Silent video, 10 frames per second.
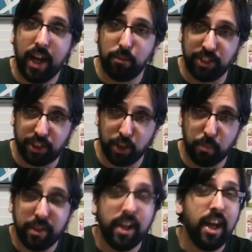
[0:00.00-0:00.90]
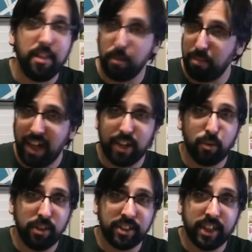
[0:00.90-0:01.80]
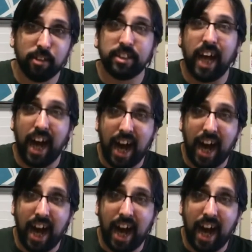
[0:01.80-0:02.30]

I was stupid. The plot twist here is